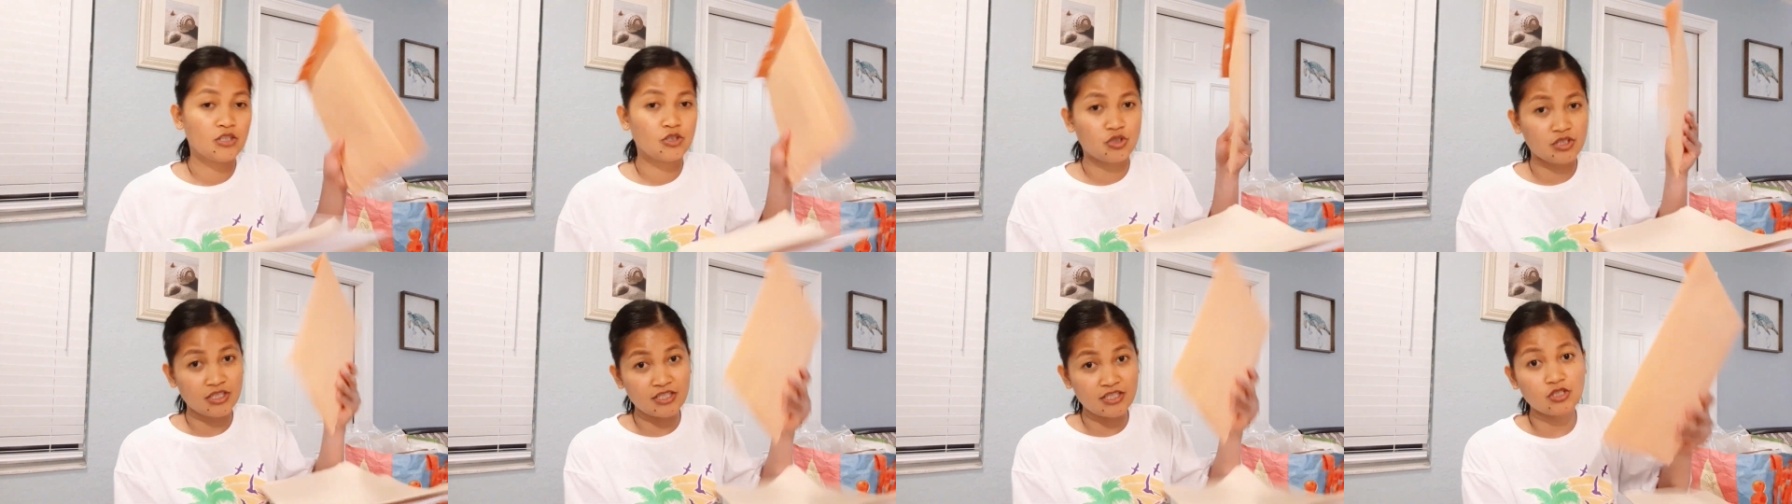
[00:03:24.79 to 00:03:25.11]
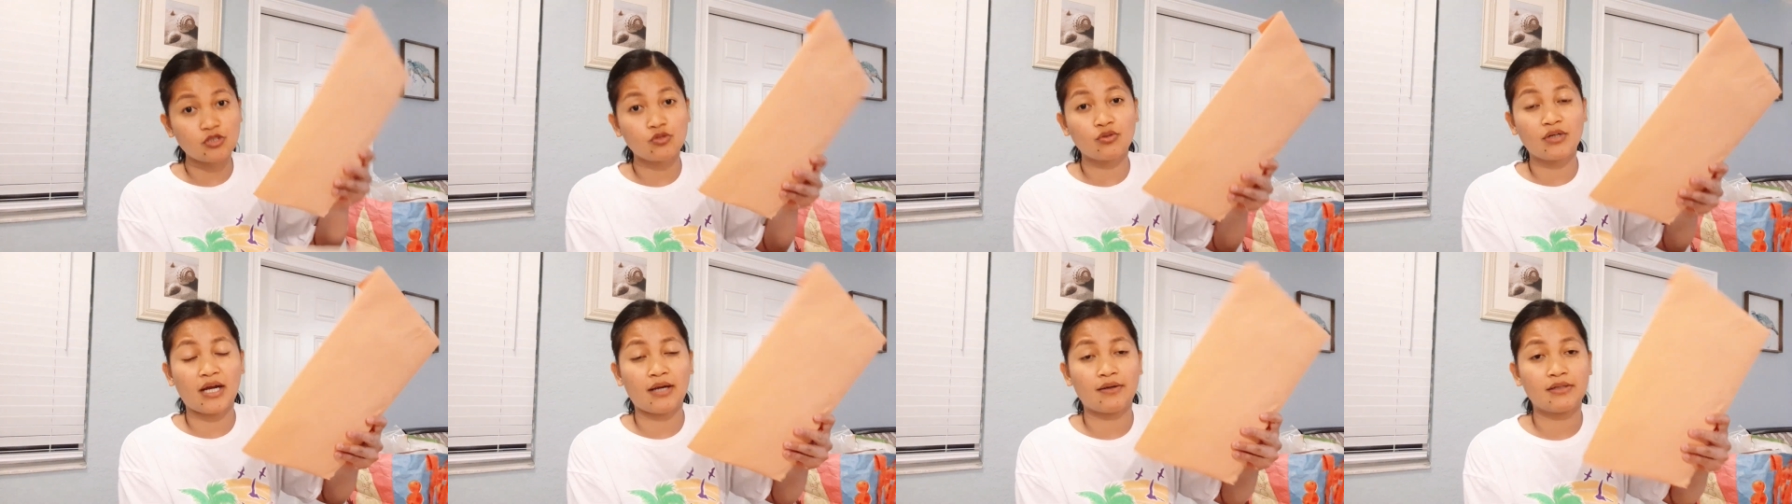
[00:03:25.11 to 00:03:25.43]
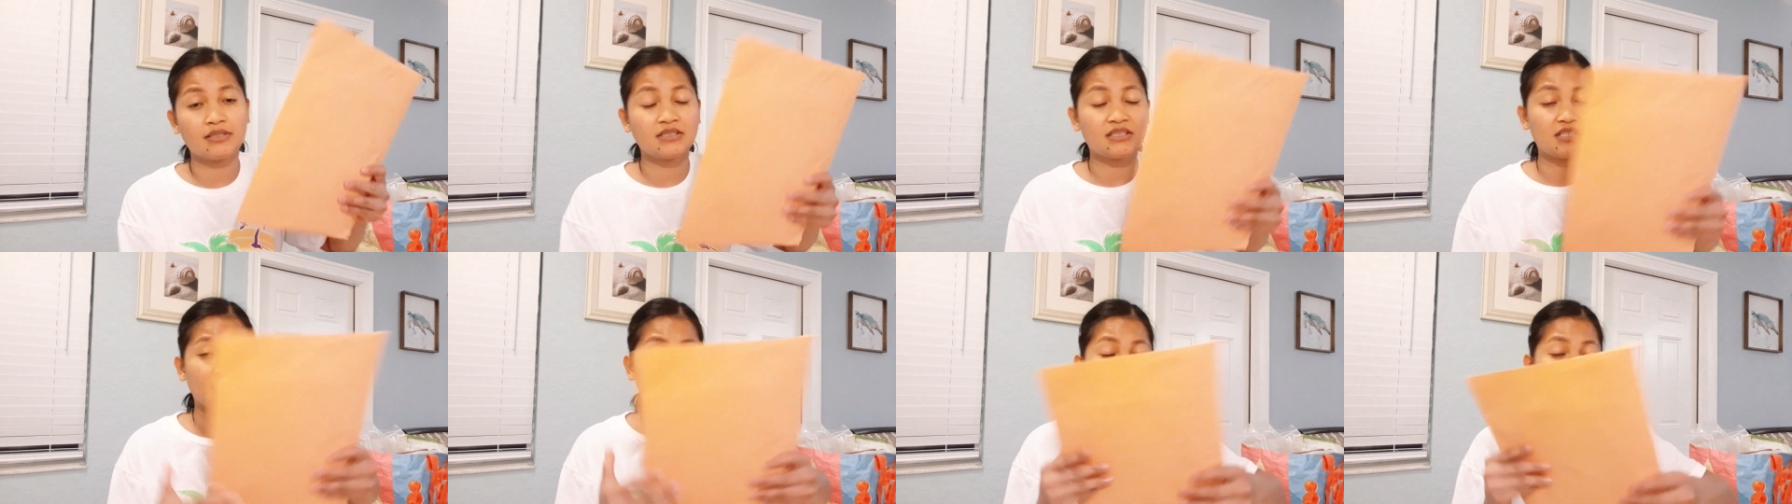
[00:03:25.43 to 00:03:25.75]
just to
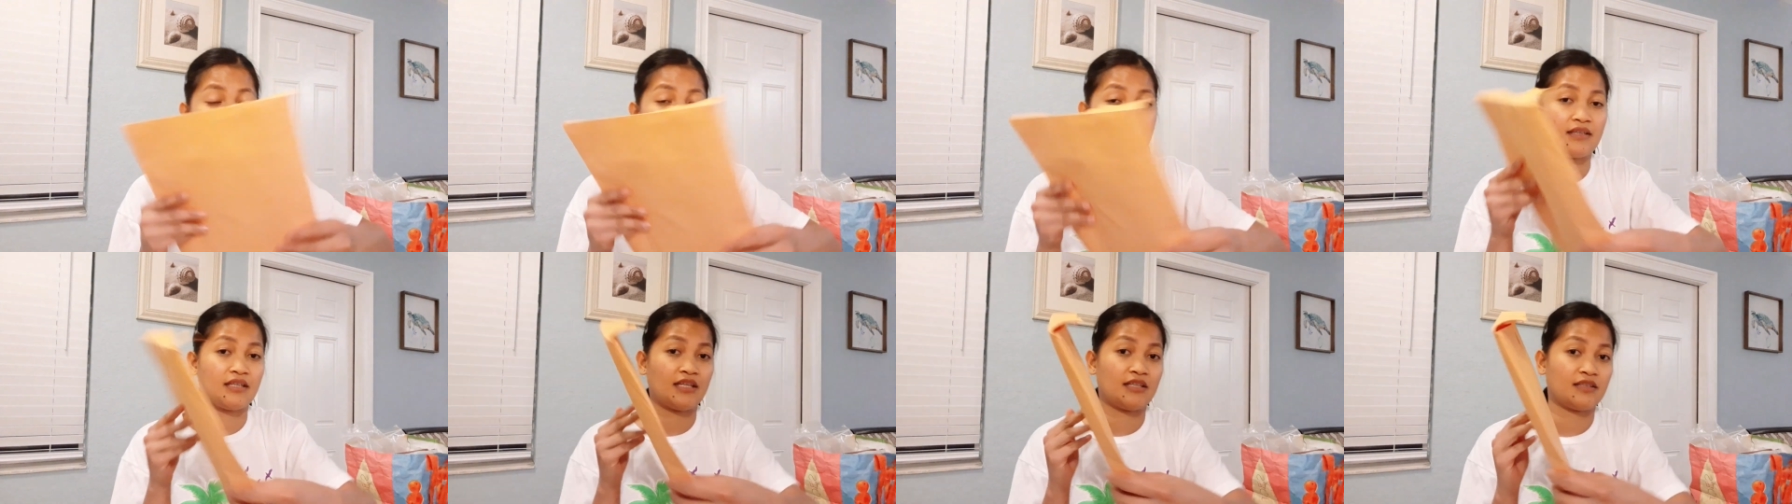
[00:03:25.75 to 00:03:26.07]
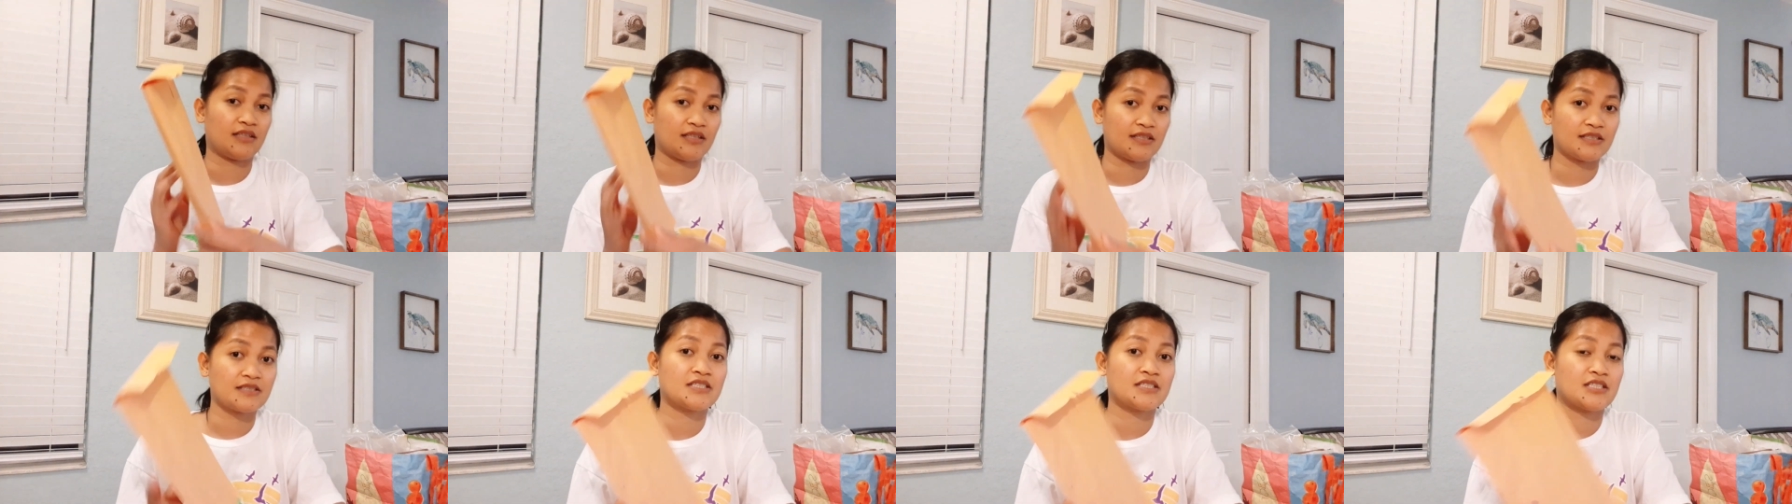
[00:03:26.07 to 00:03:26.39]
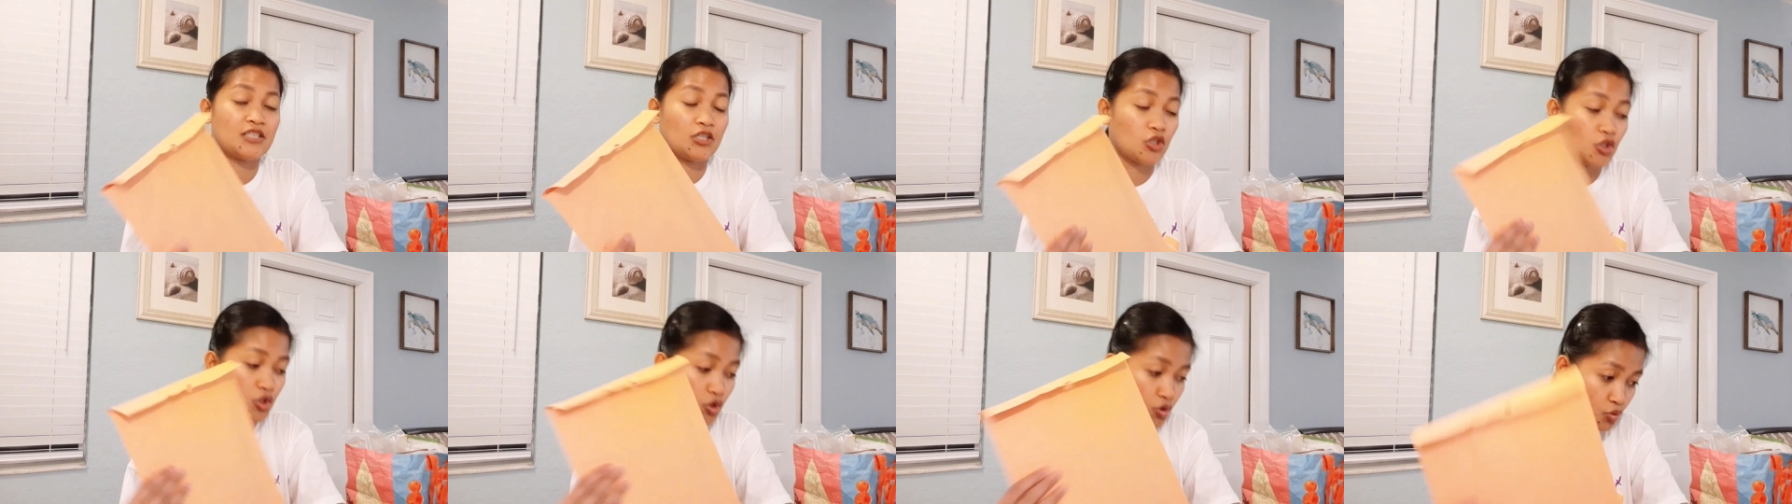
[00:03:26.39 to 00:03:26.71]
guarantee that it is
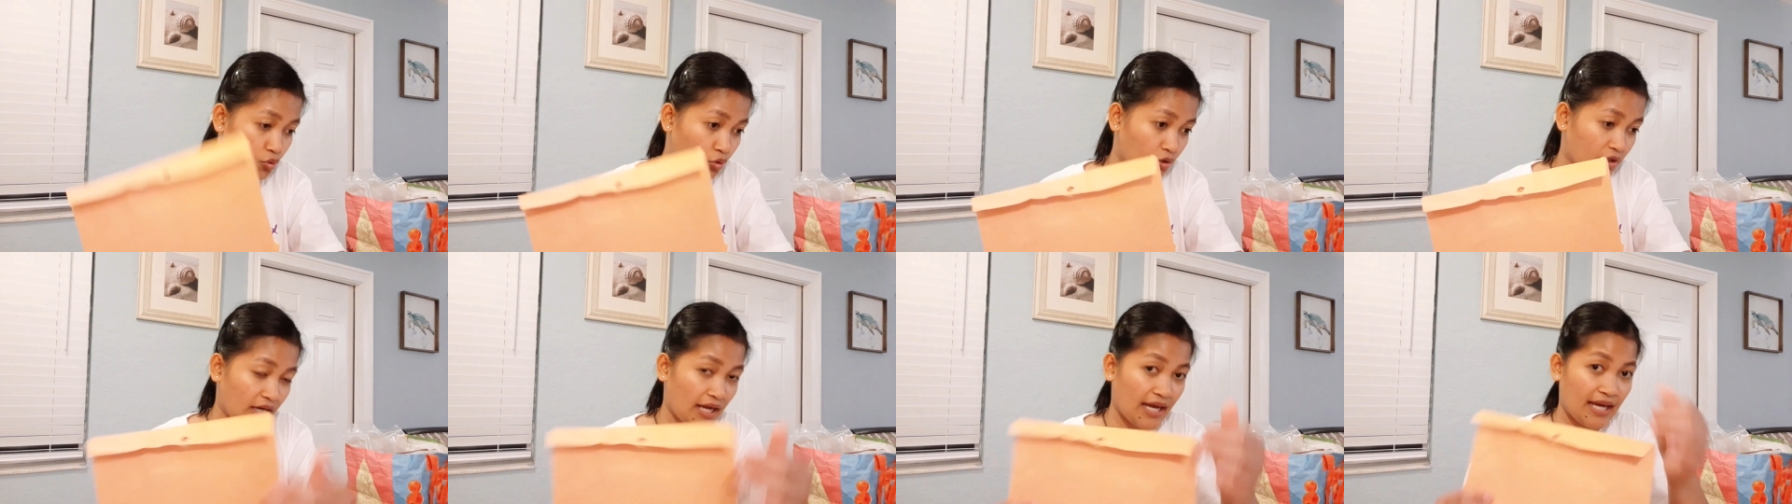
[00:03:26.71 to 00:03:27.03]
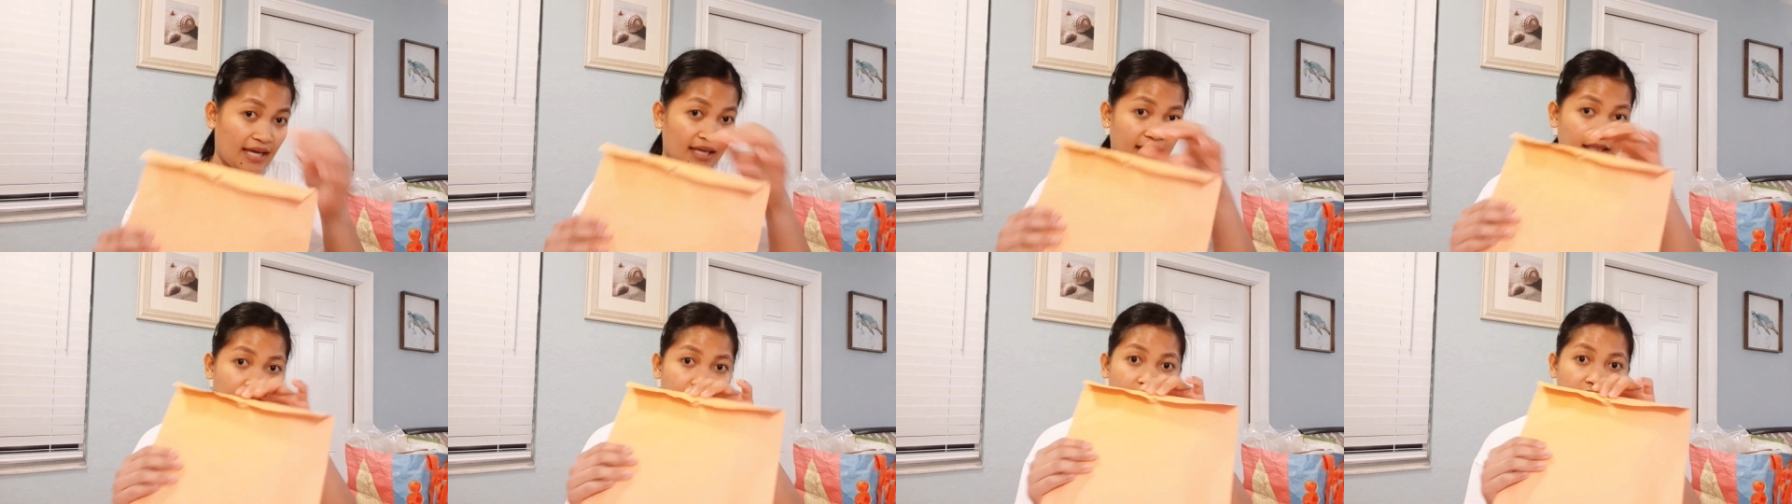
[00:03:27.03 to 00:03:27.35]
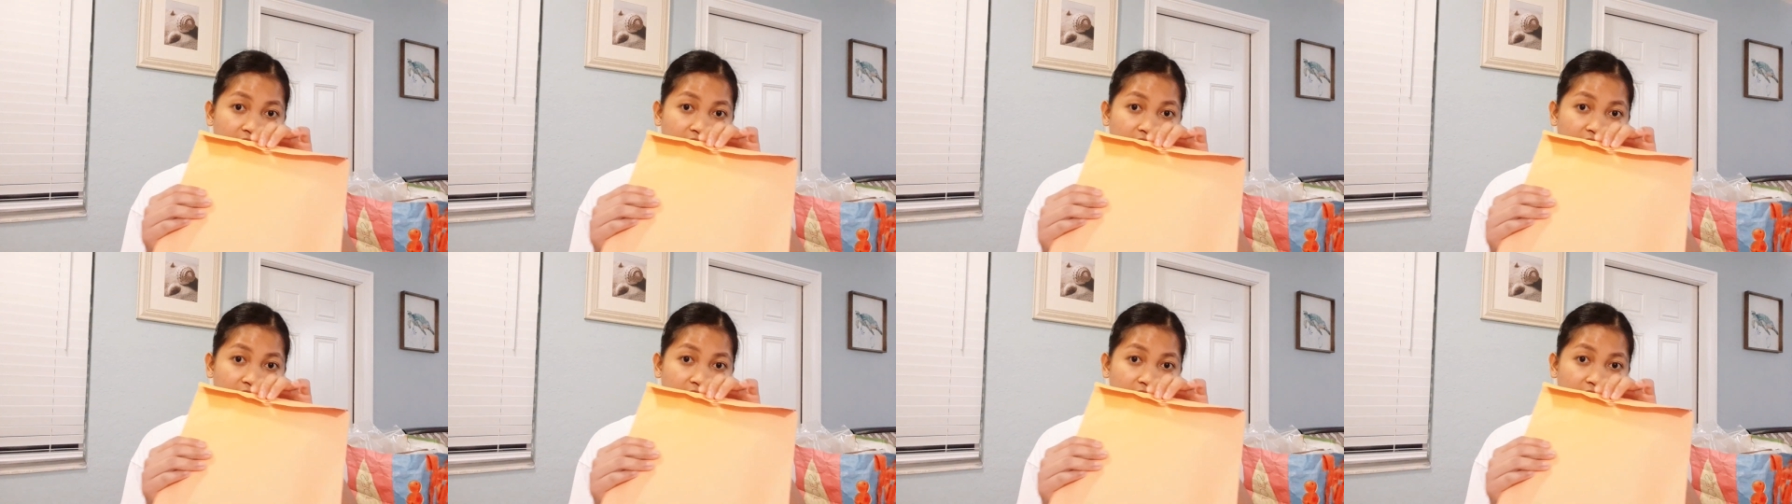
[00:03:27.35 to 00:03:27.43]
secure and